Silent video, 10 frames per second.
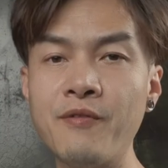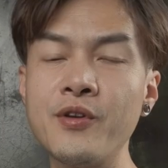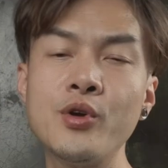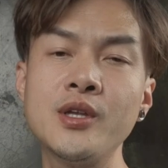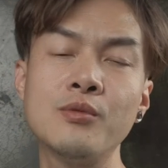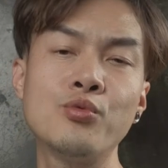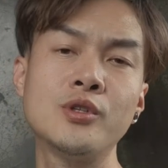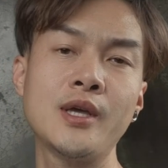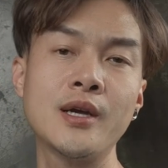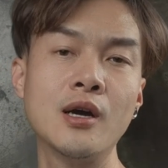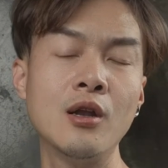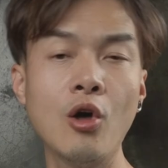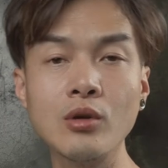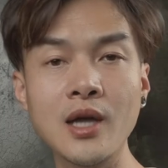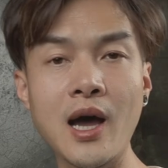I feel it would take a
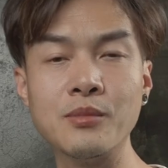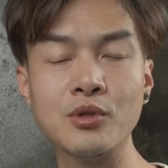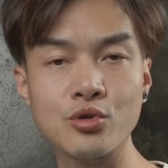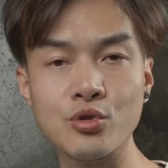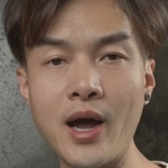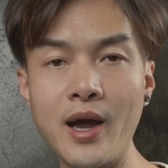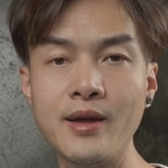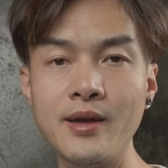long time to dry.